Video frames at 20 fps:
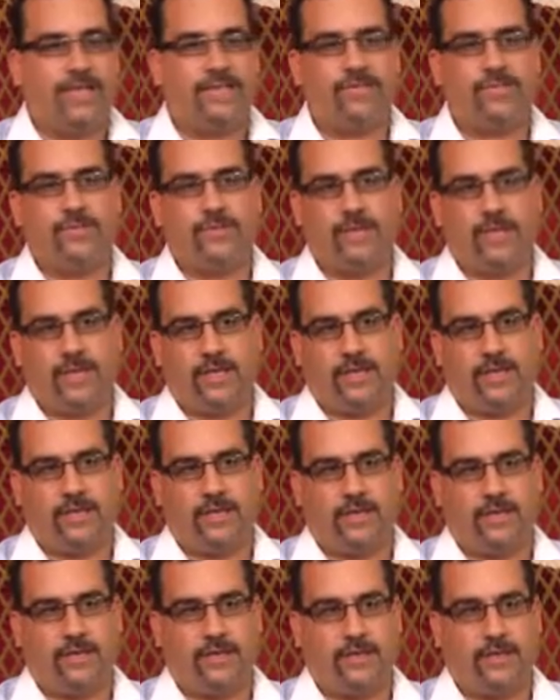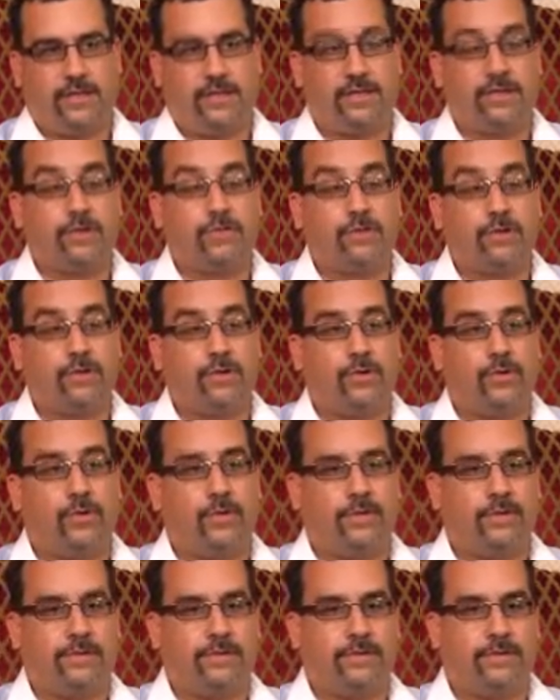as you get and grow
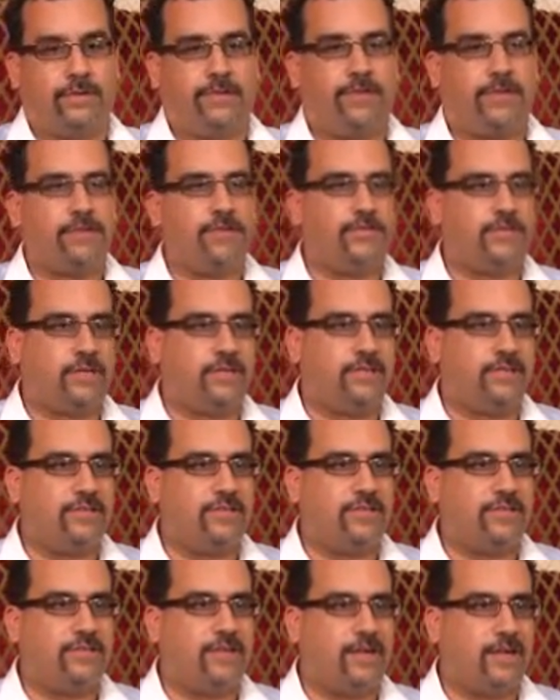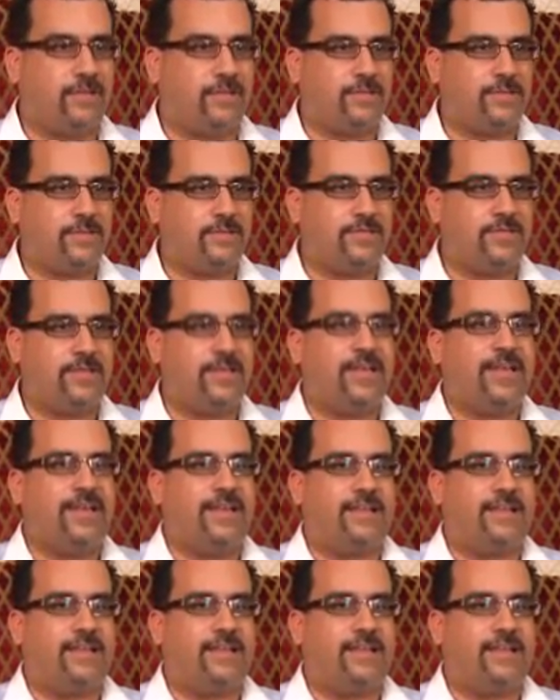a greater generational competence,